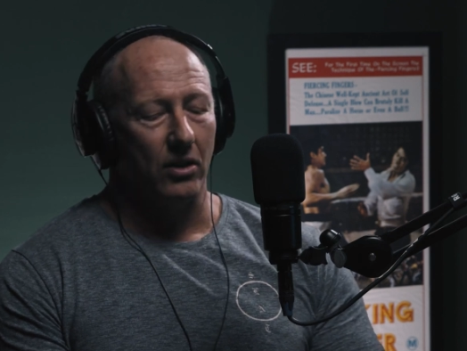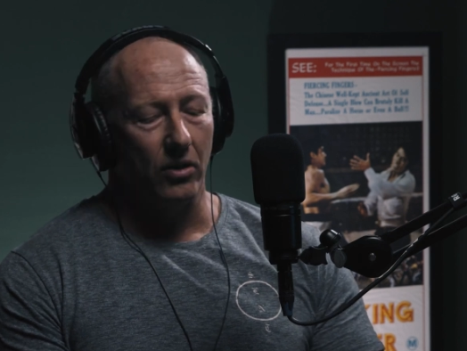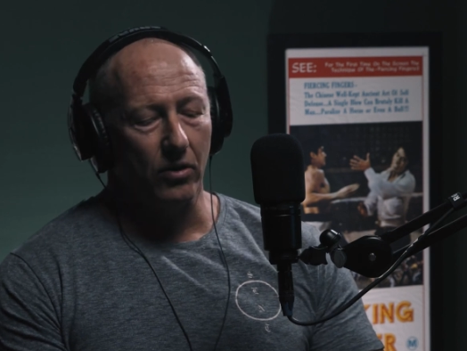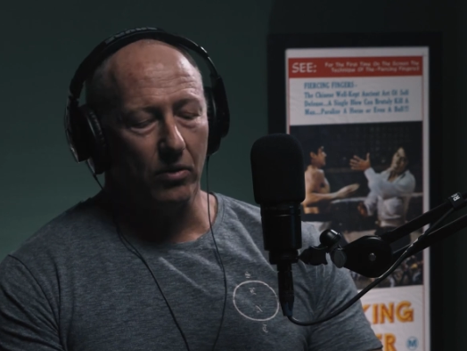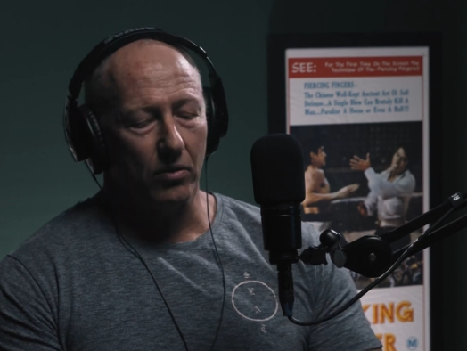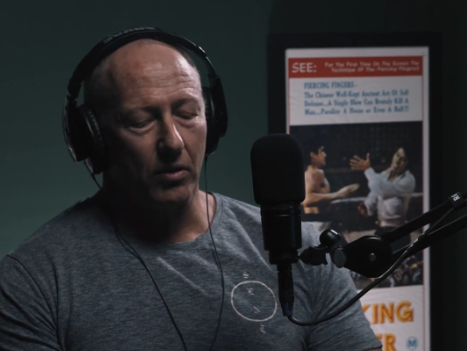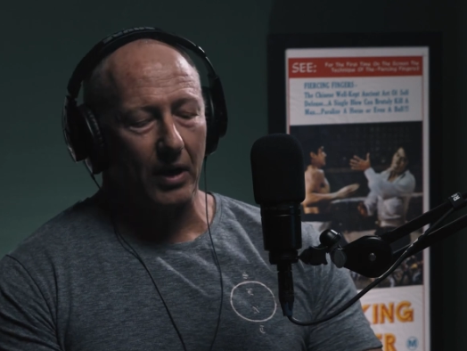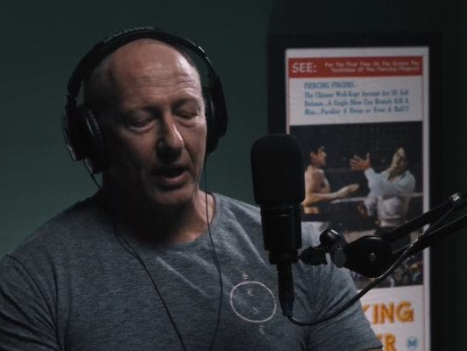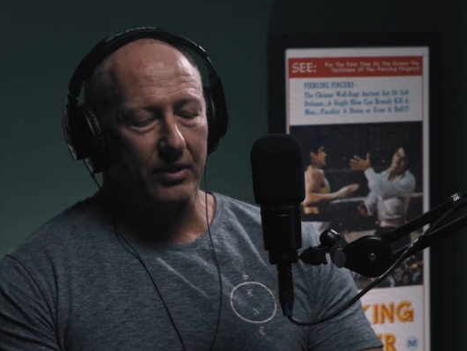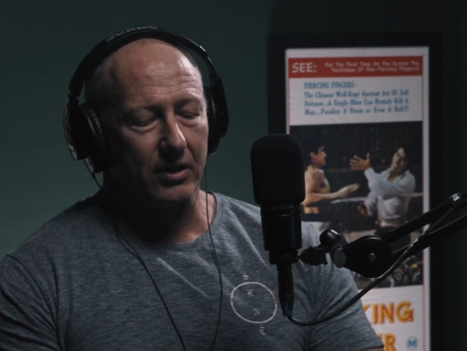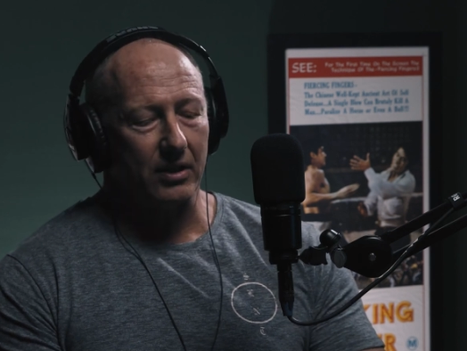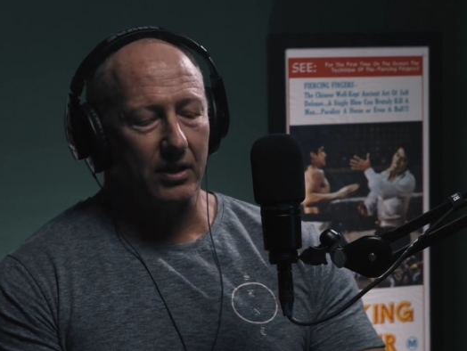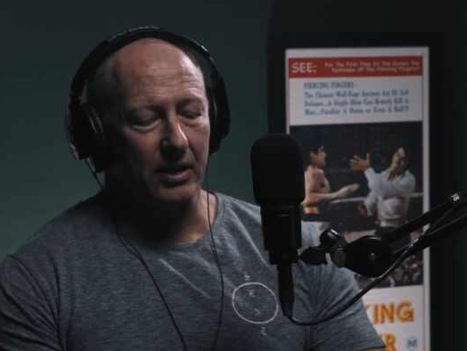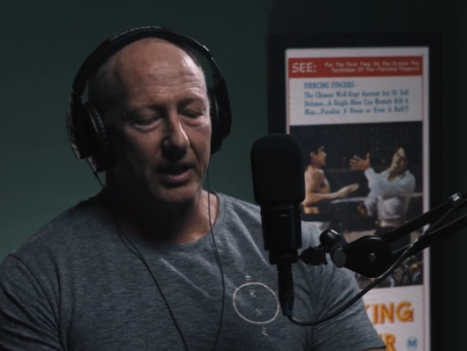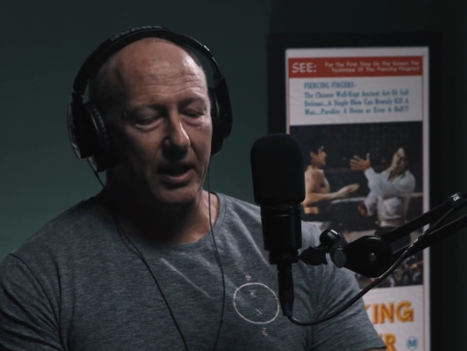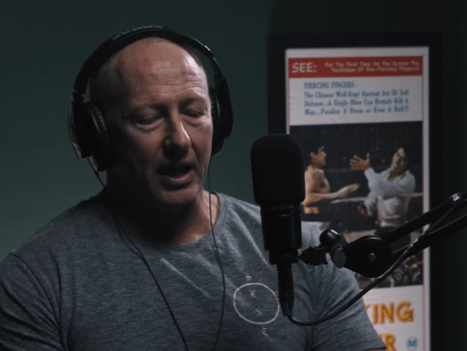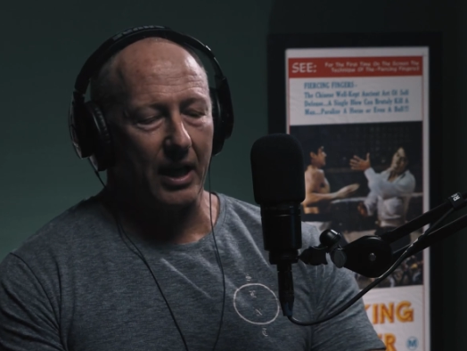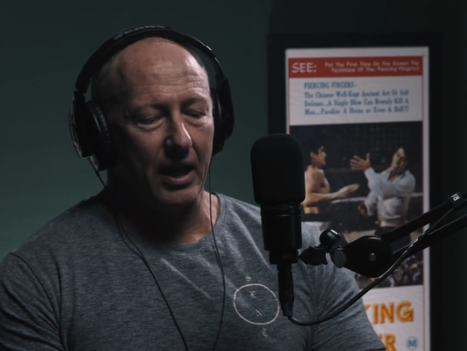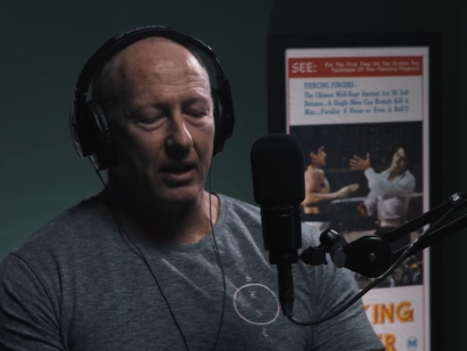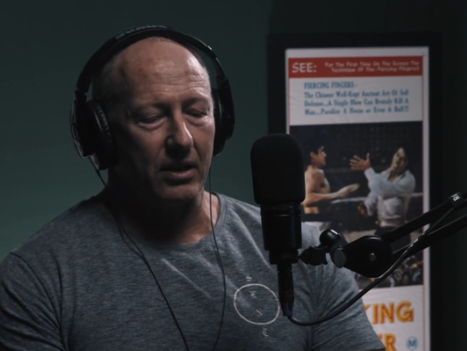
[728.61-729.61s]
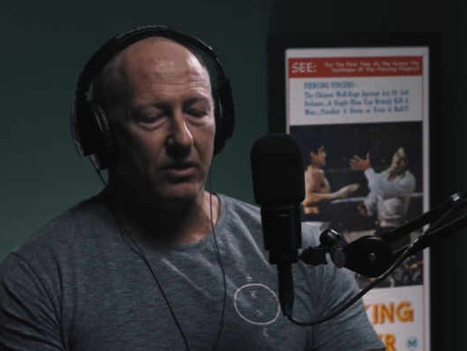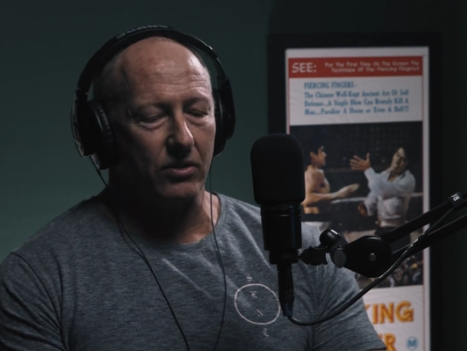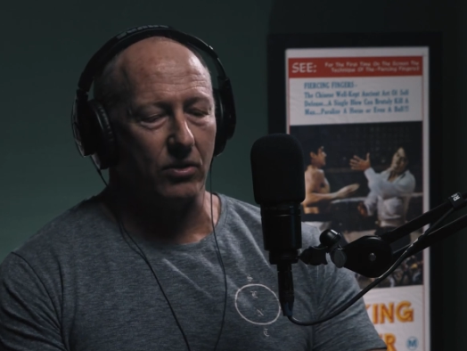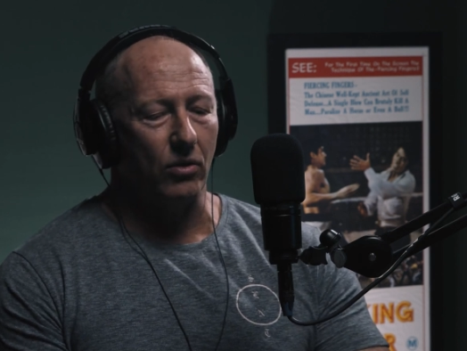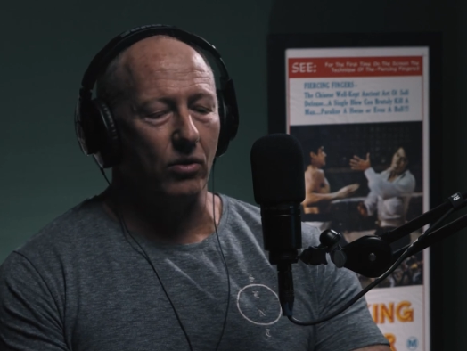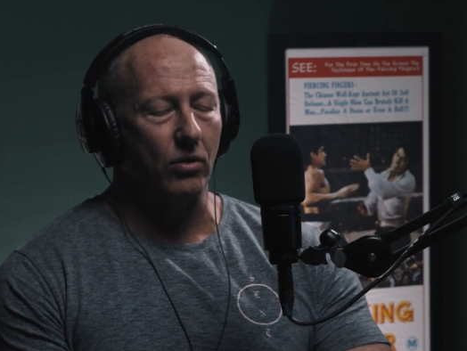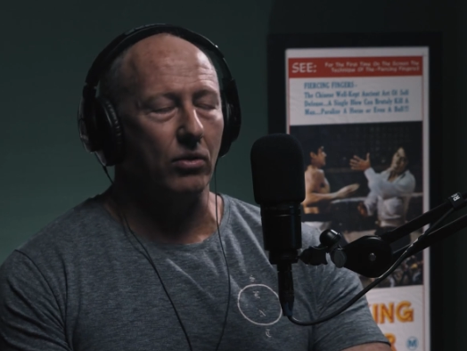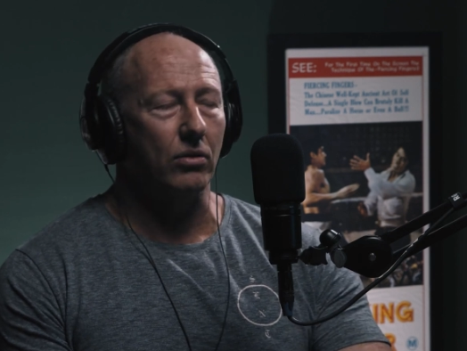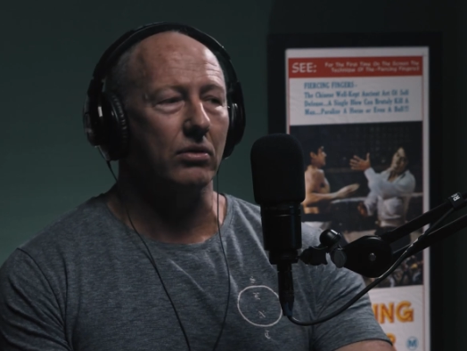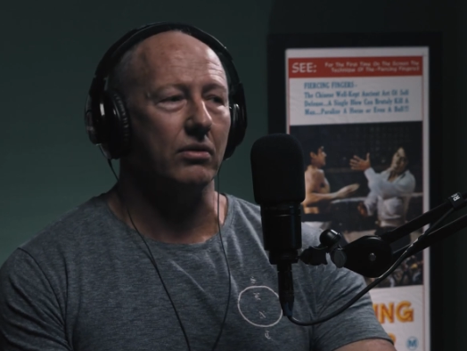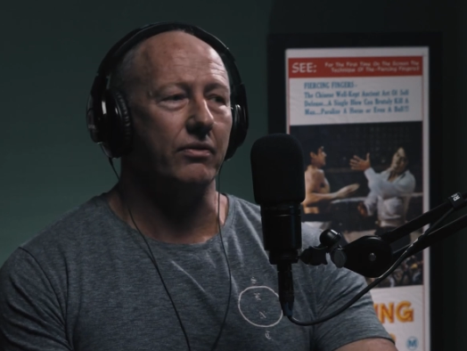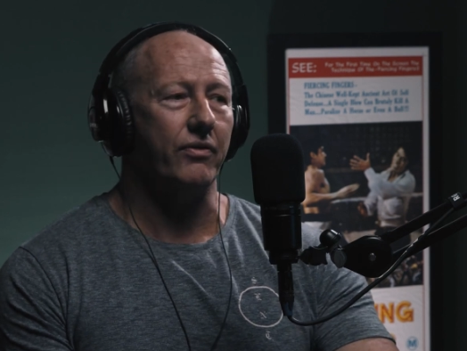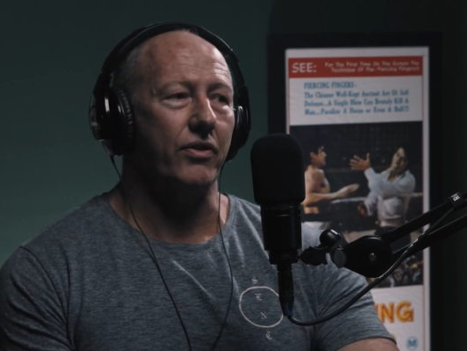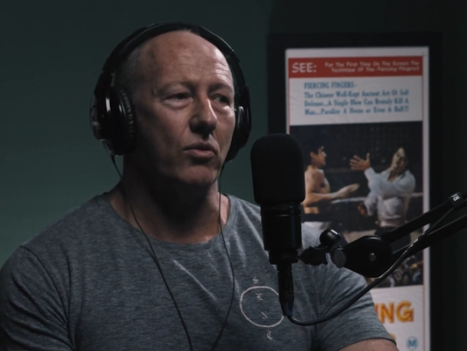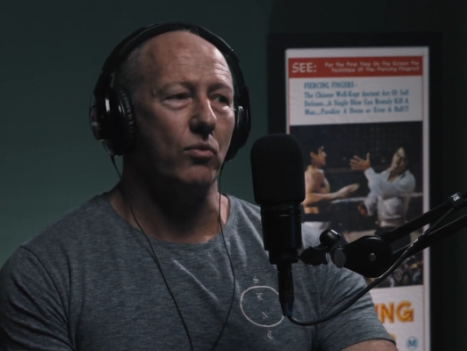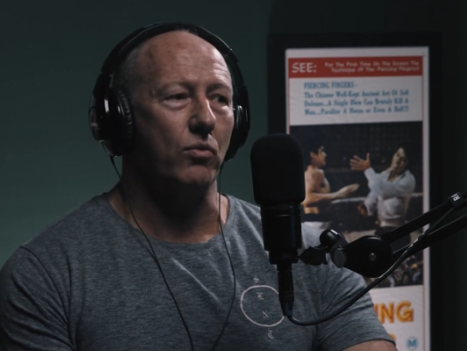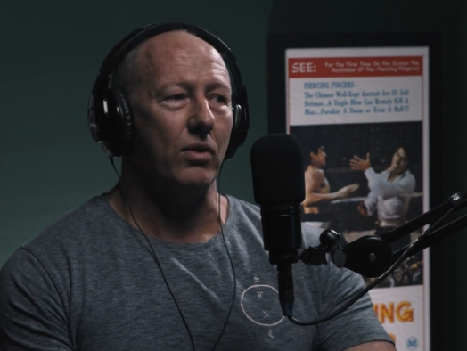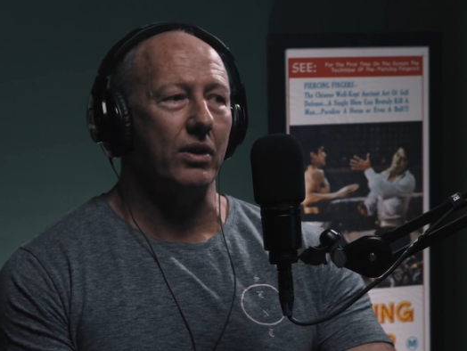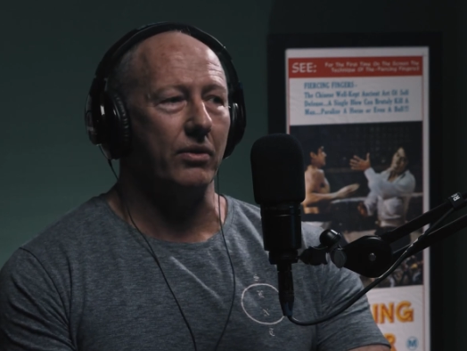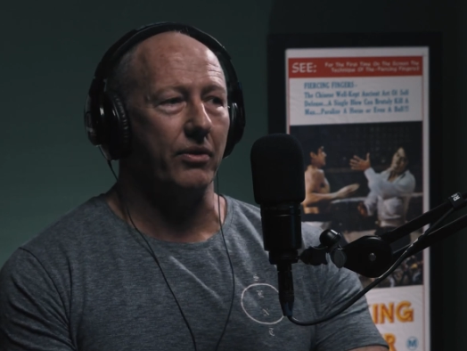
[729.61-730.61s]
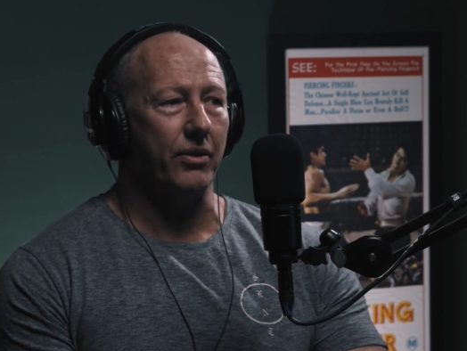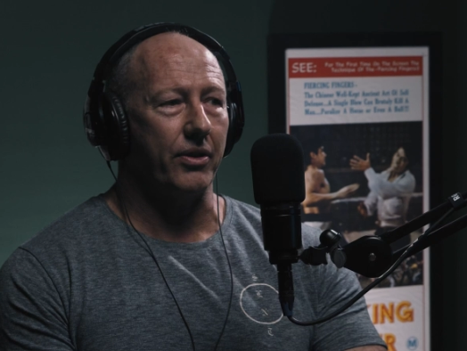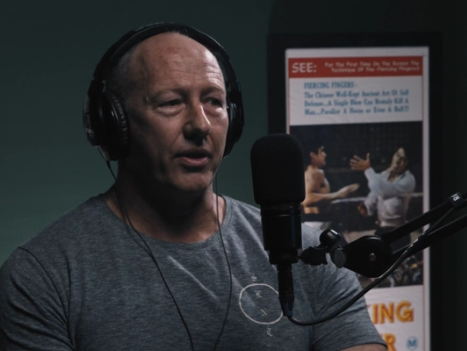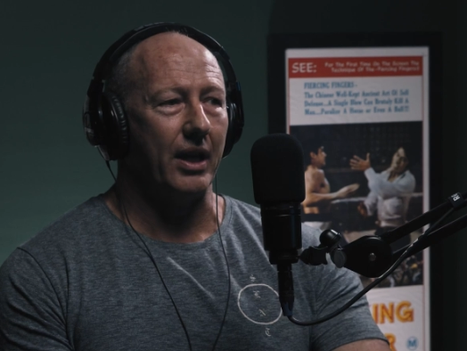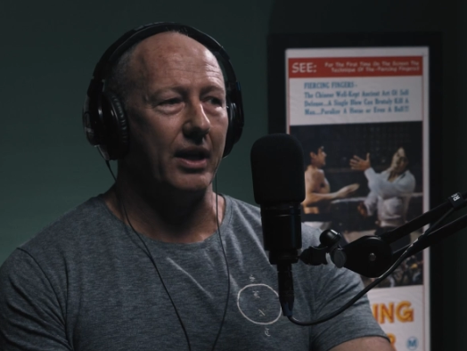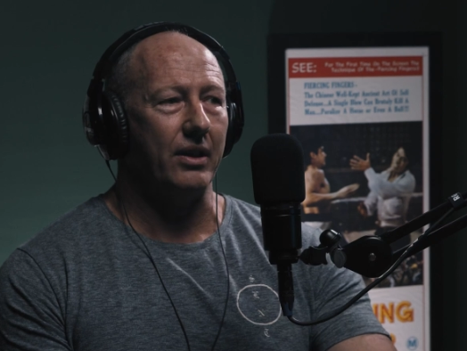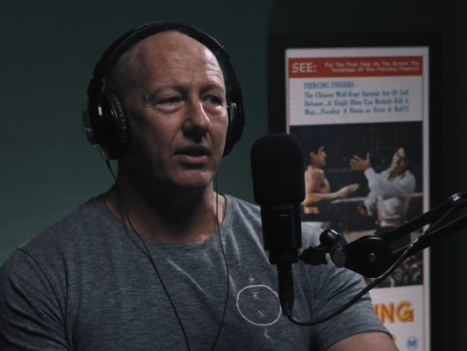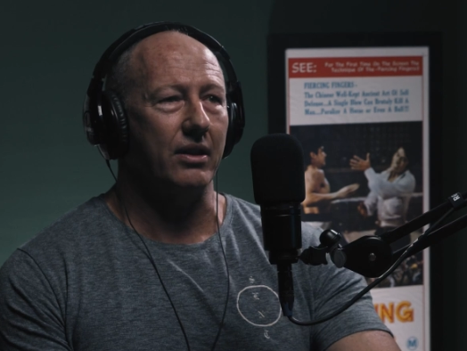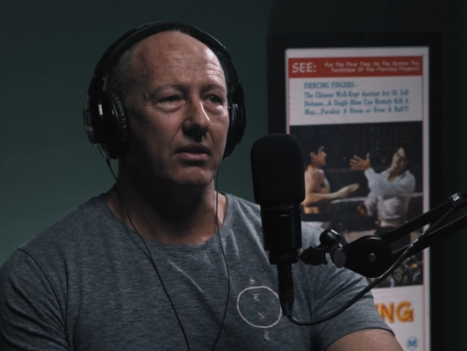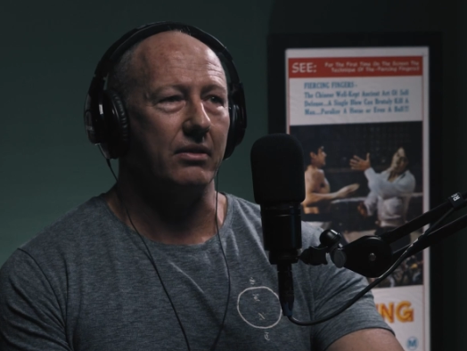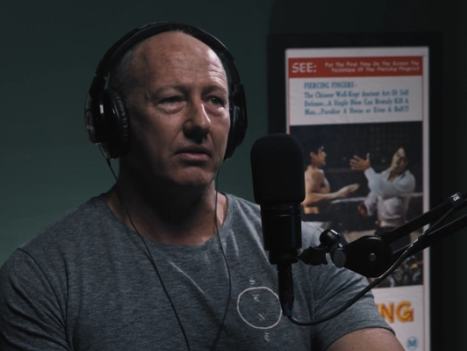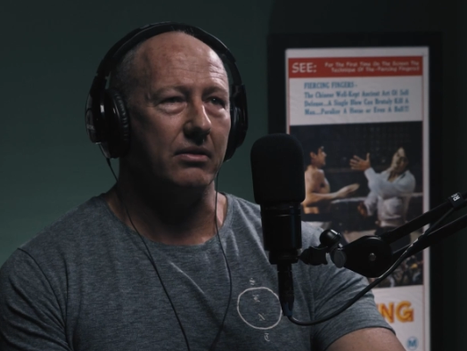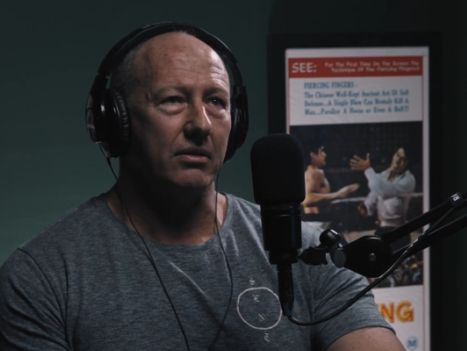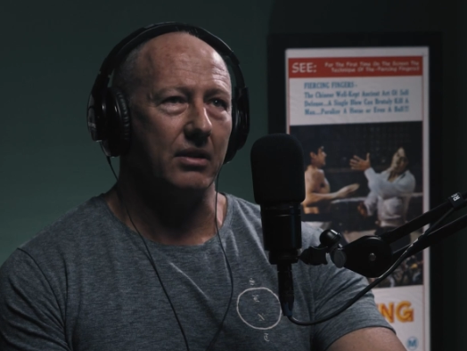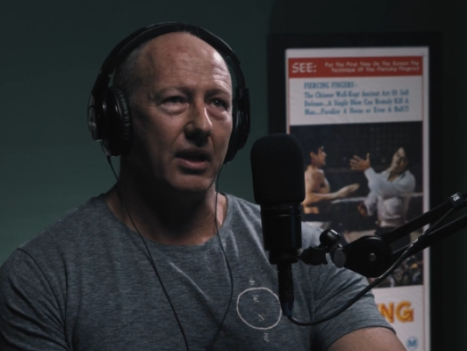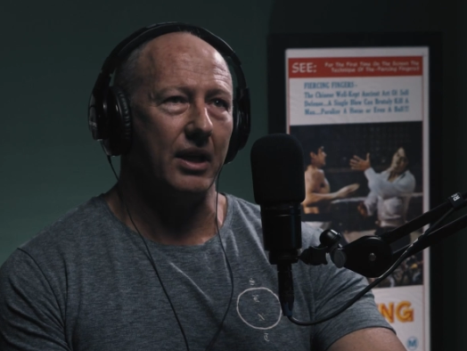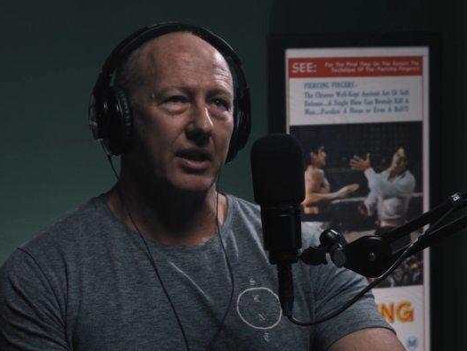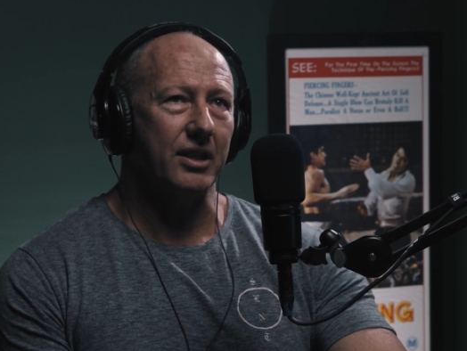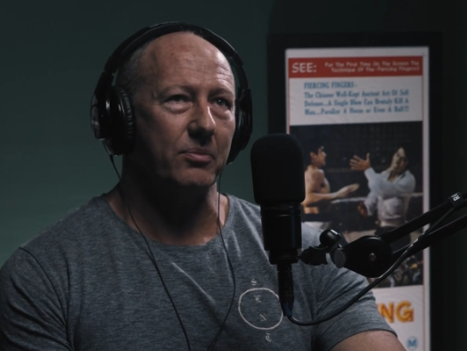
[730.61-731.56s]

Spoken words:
Who actually has all of the wealth and the